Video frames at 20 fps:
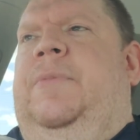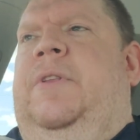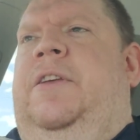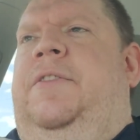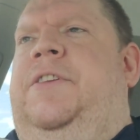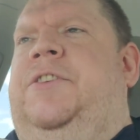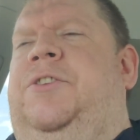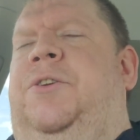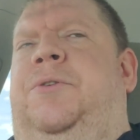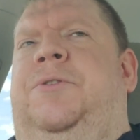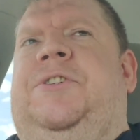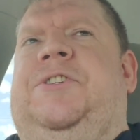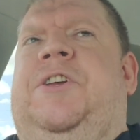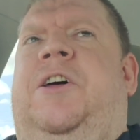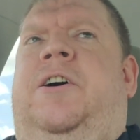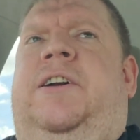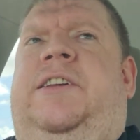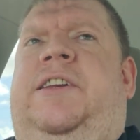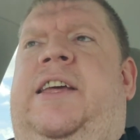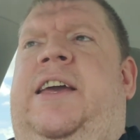This whole
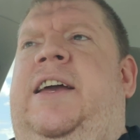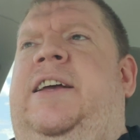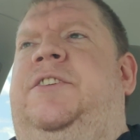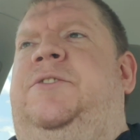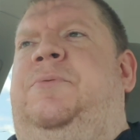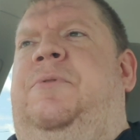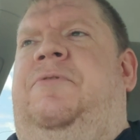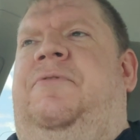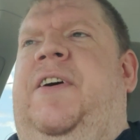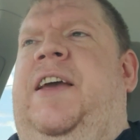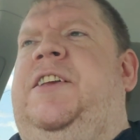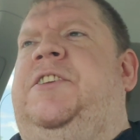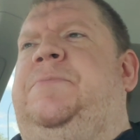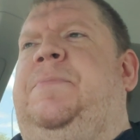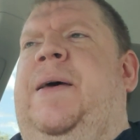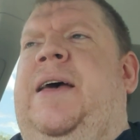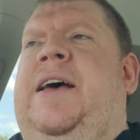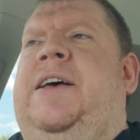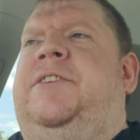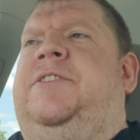song and dance with face
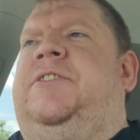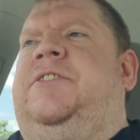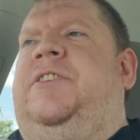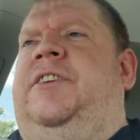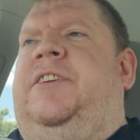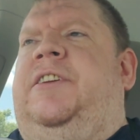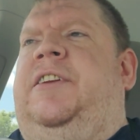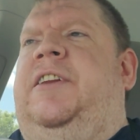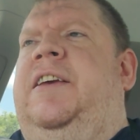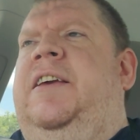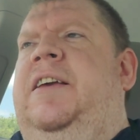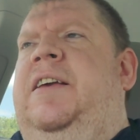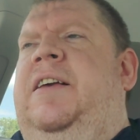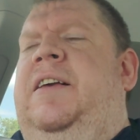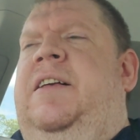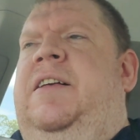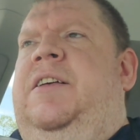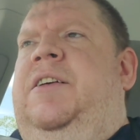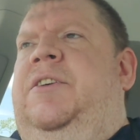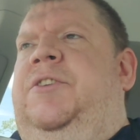masks and
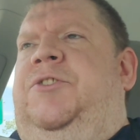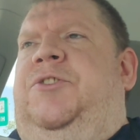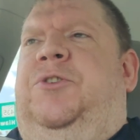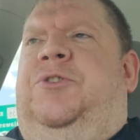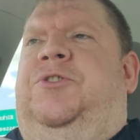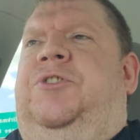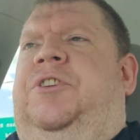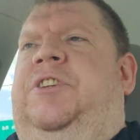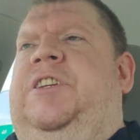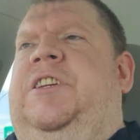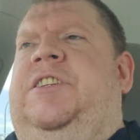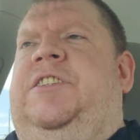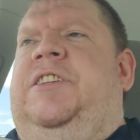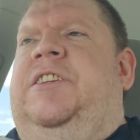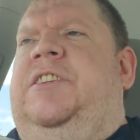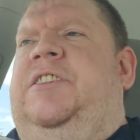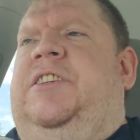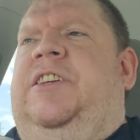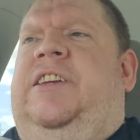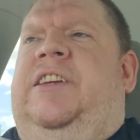social
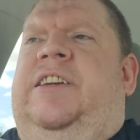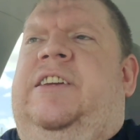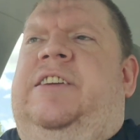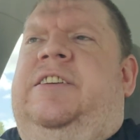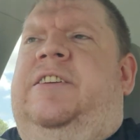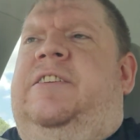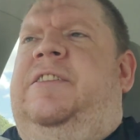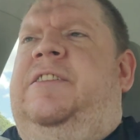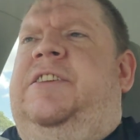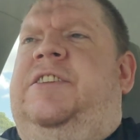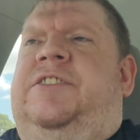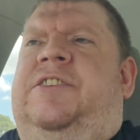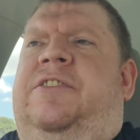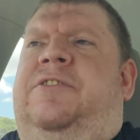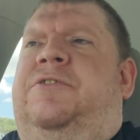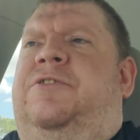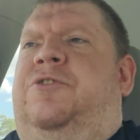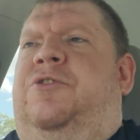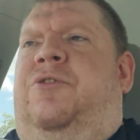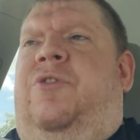distancing and all this
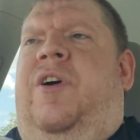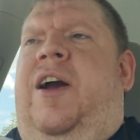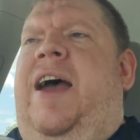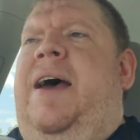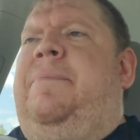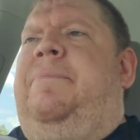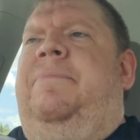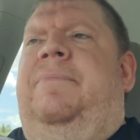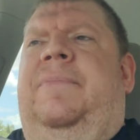other crap,